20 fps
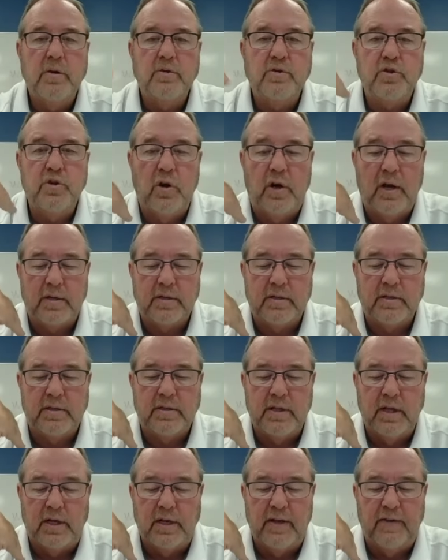Trucks
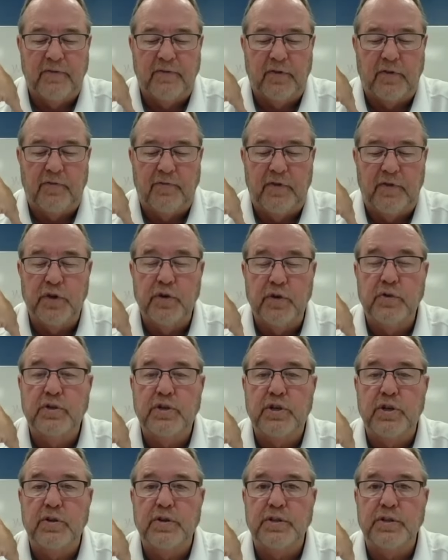deliver food
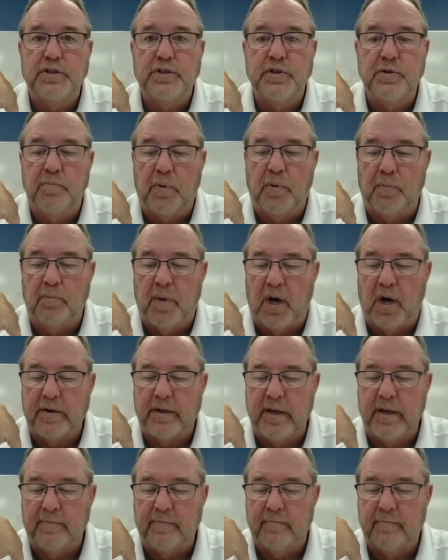to the
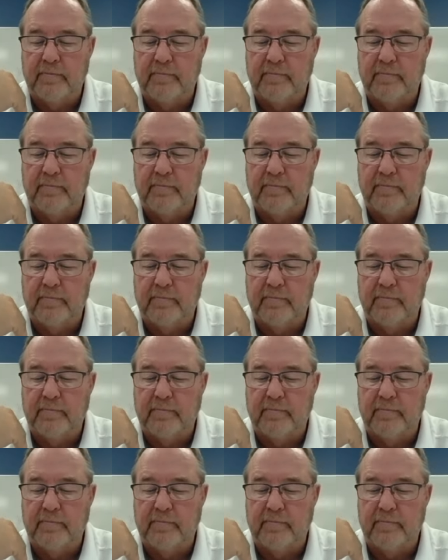supermarket.